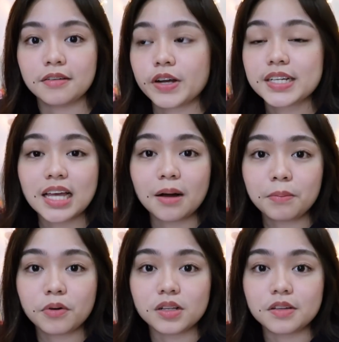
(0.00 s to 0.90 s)
For
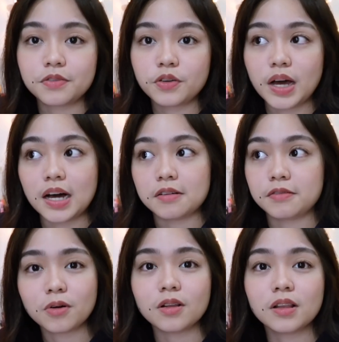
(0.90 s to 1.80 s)
example, if you have,
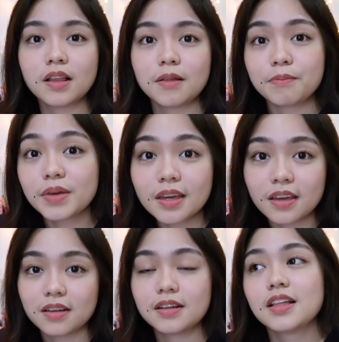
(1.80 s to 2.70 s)
well, me,